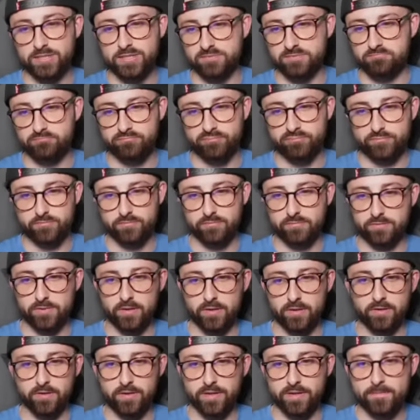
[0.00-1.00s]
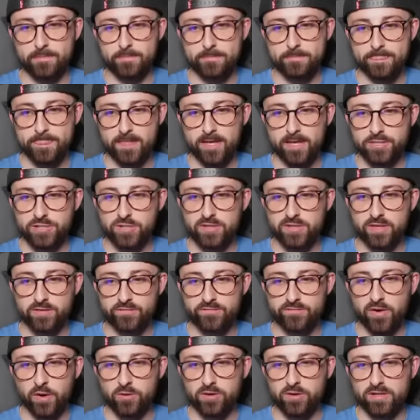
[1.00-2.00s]
Just don't know yet. Do you
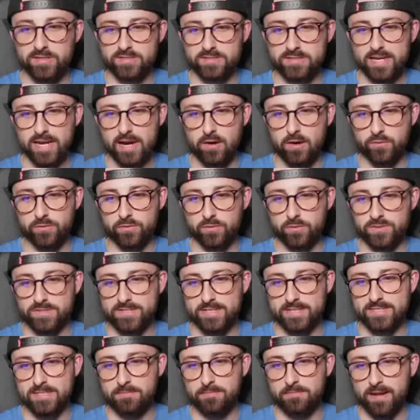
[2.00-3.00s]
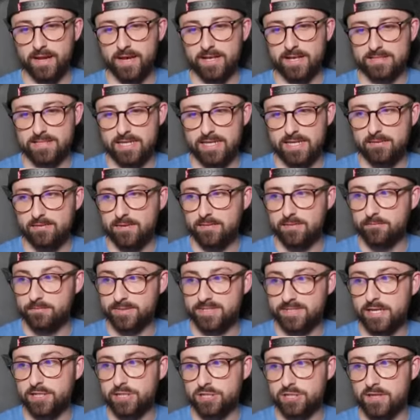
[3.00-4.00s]
think Foden is nailed with all the City players leaving?
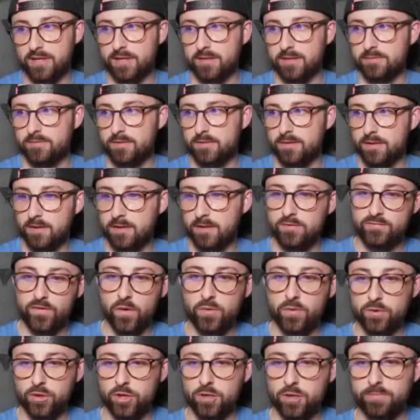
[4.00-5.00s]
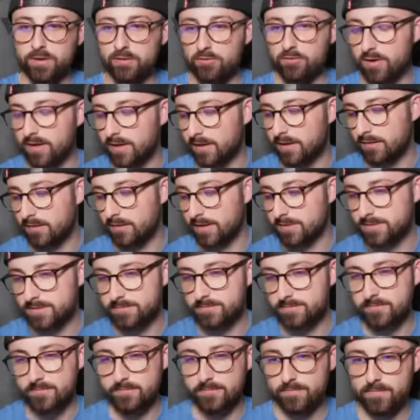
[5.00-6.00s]
Potentially. Foden could be really
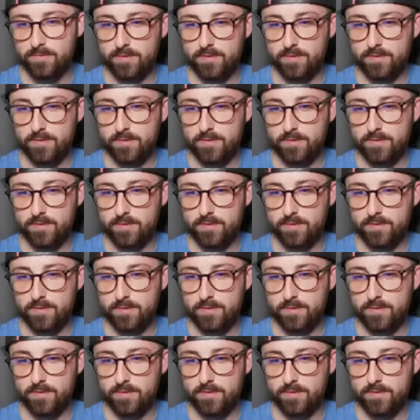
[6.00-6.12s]
nice.